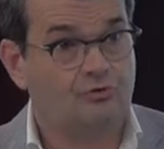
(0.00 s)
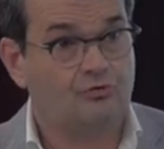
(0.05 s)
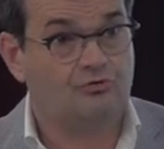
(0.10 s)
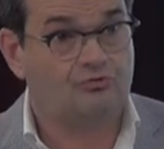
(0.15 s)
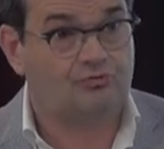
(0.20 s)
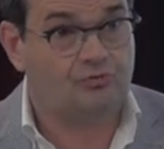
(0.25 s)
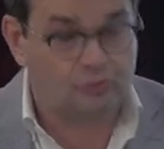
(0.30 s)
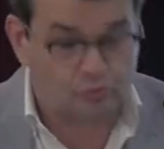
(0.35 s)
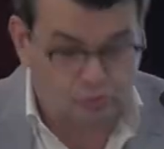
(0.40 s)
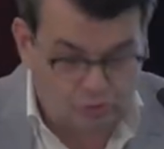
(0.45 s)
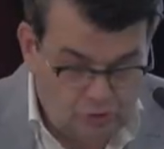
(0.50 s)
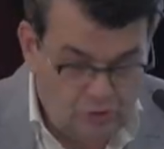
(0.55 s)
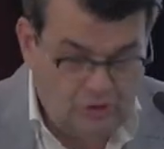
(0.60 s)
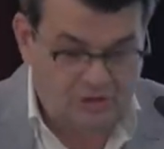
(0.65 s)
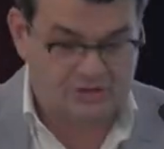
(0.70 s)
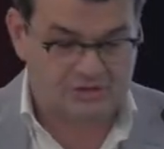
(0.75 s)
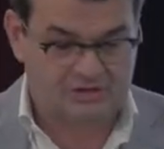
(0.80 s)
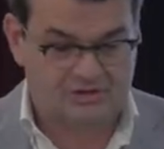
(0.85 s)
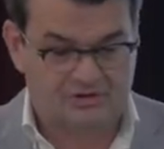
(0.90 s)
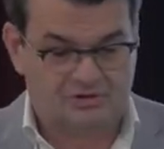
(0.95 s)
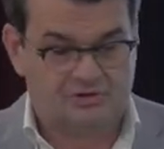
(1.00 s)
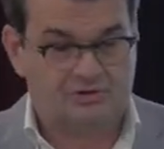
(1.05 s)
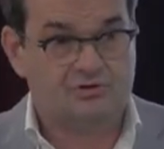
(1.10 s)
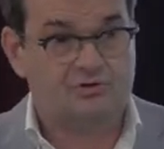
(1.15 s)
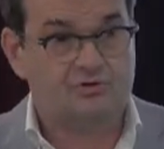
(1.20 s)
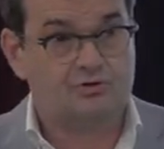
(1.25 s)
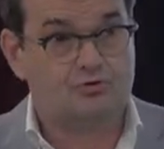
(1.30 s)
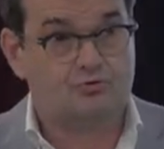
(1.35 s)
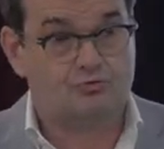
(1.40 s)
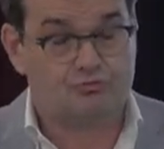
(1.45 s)
full,
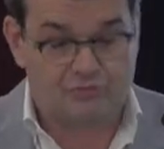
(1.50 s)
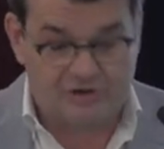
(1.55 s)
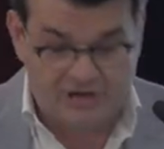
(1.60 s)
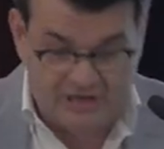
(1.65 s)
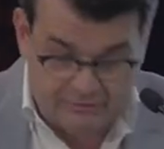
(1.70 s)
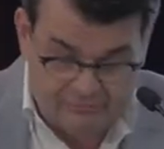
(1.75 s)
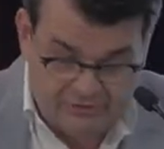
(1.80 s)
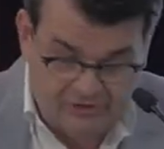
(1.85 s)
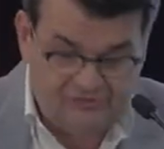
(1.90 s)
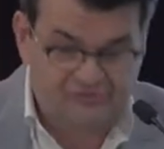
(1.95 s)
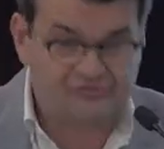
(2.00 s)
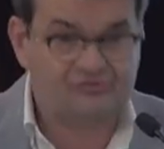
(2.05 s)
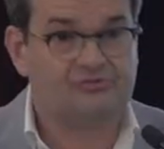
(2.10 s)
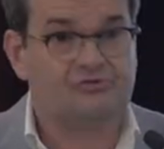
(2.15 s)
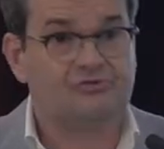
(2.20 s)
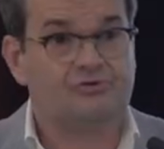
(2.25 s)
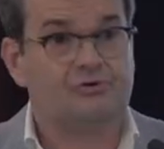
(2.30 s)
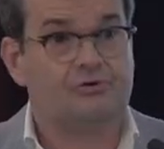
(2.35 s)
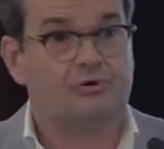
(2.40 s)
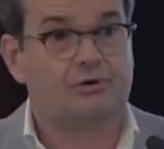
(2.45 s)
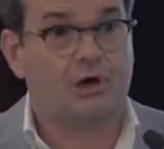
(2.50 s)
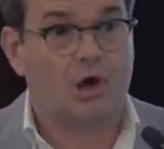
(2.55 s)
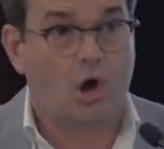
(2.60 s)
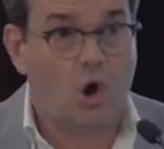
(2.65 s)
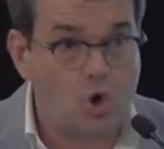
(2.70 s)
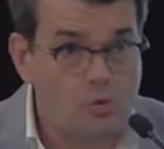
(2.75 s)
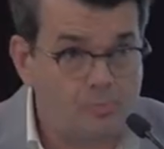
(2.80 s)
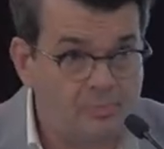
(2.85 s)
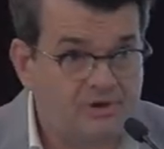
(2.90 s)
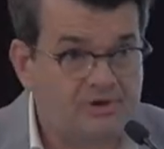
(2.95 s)
rigorous,
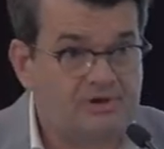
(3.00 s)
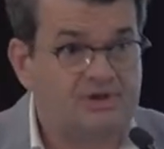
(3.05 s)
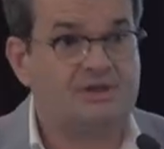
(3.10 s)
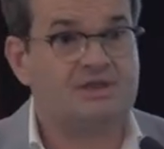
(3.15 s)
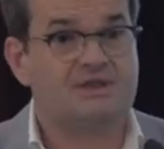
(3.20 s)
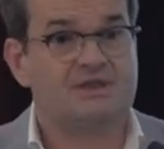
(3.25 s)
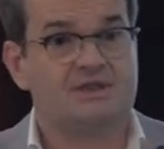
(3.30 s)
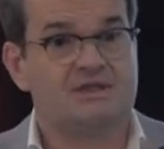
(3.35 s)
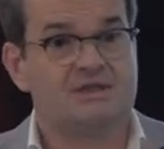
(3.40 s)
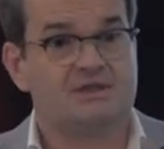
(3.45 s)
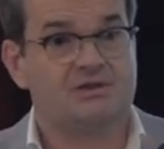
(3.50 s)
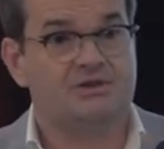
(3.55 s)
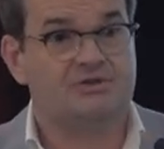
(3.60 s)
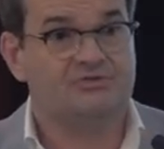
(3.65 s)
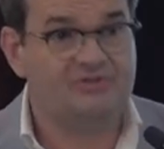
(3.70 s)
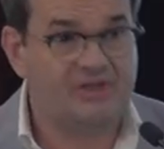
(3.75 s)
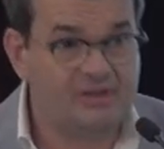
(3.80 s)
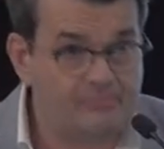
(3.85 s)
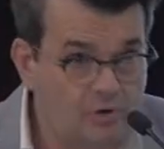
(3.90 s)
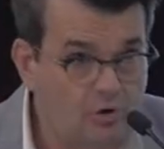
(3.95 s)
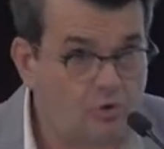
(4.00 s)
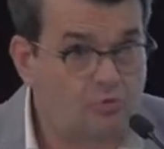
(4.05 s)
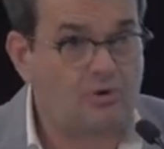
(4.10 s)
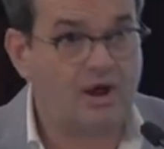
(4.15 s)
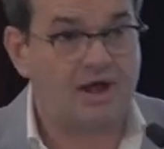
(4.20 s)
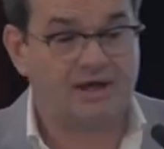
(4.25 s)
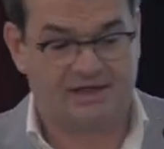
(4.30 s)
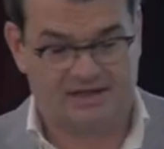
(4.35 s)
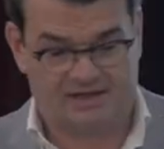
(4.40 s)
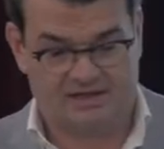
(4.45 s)
open,
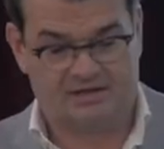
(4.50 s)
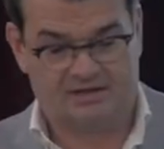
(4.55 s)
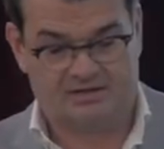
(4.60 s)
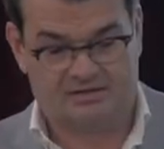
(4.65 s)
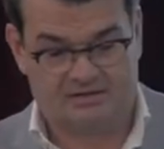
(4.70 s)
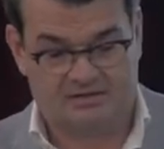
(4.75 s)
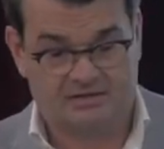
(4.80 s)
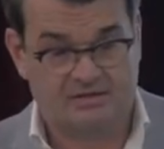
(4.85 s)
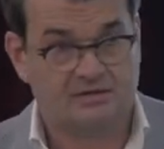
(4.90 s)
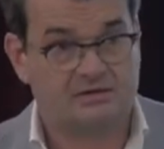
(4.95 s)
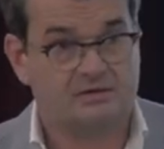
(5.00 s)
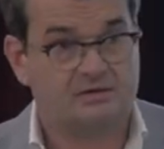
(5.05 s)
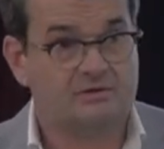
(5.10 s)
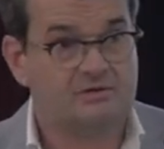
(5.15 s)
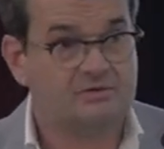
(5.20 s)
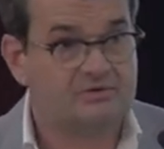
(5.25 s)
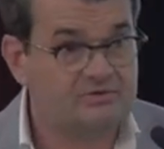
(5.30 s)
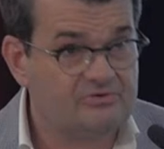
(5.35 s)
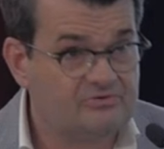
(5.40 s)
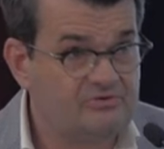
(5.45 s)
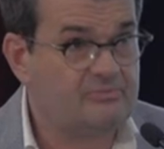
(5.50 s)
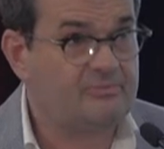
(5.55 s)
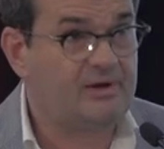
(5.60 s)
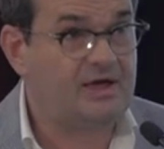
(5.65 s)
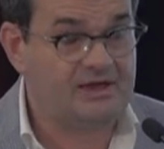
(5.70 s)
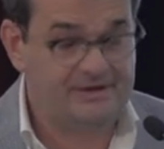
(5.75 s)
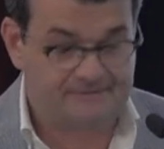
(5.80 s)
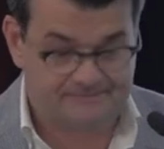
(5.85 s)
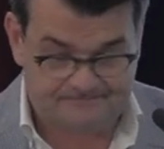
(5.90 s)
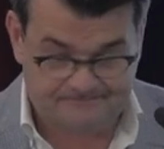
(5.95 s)
democratic
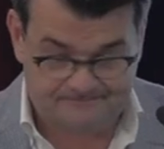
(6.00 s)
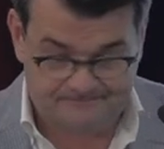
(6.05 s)
debate.